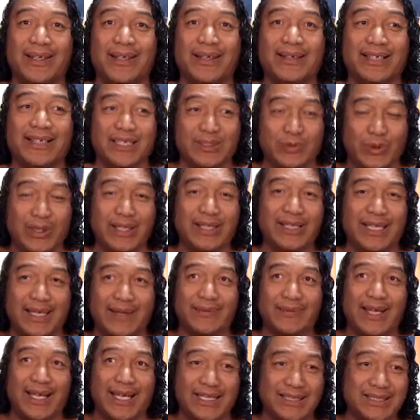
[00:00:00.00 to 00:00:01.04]
That's why they have
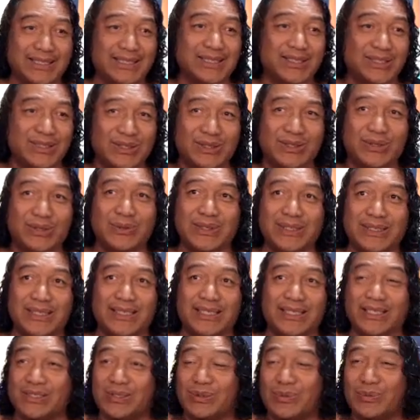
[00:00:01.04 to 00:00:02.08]
access to doing the
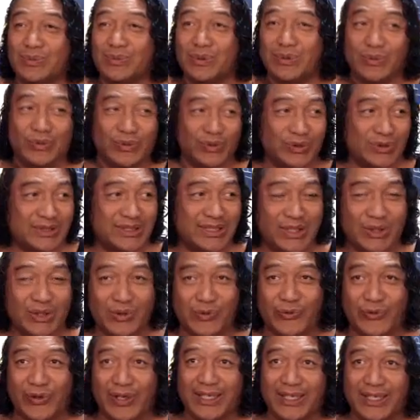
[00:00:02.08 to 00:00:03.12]
things. You're saying you're
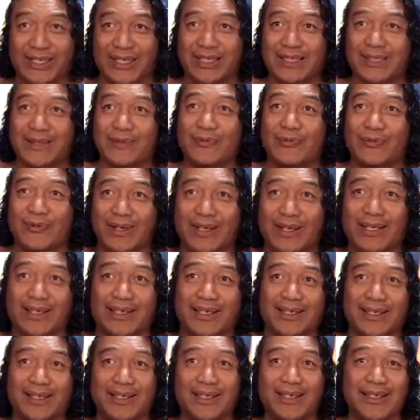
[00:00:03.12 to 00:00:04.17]
fighting them,
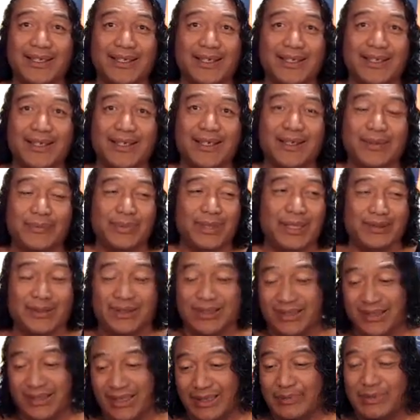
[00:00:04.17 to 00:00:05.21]
fine. But
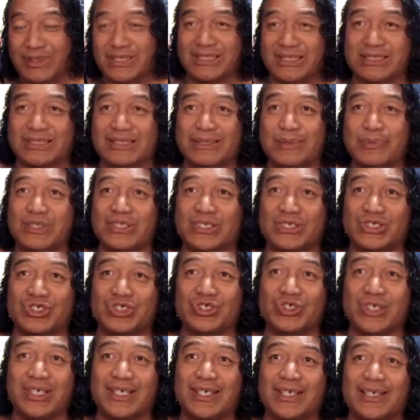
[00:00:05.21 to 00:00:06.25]
let me just
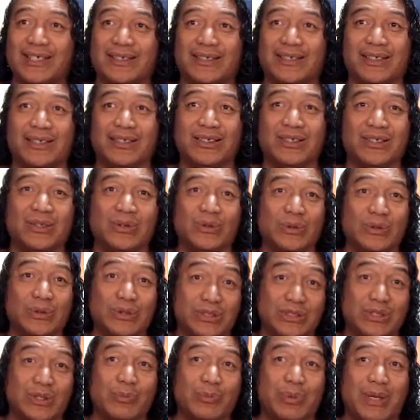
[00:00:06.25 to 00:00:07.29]
share, you're
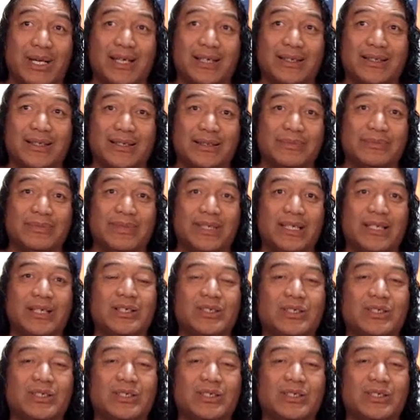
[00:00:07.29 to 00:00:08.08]
also part of them.